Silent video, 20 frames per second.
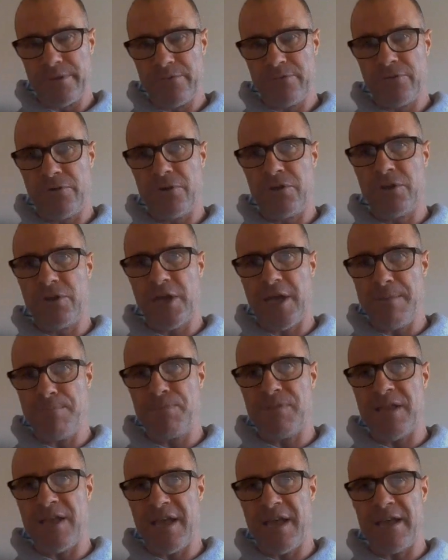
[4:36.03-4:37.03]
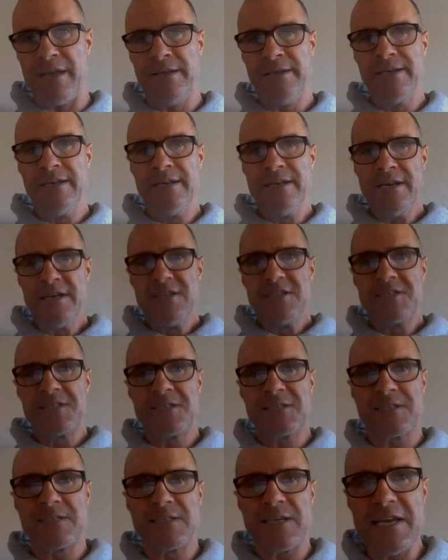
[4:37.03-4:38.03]
to keep their
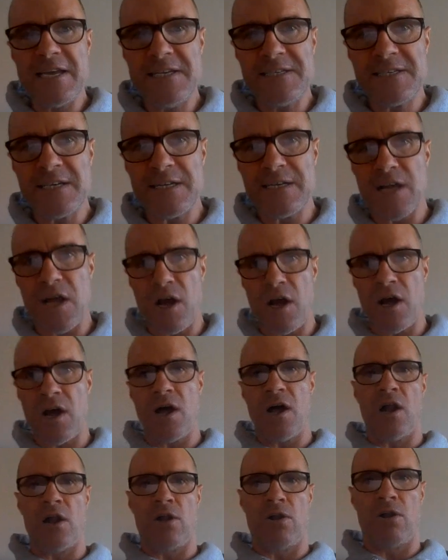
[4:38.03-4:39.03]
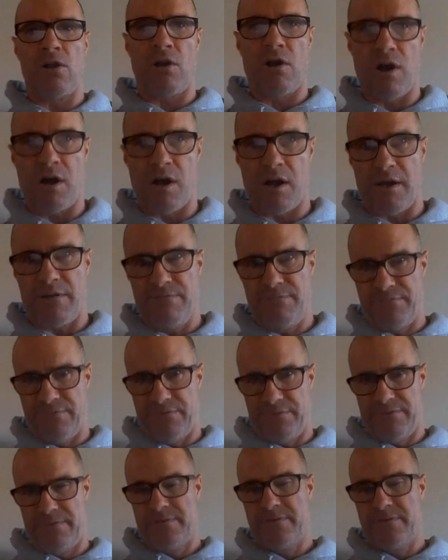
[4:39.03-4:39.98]
season alive.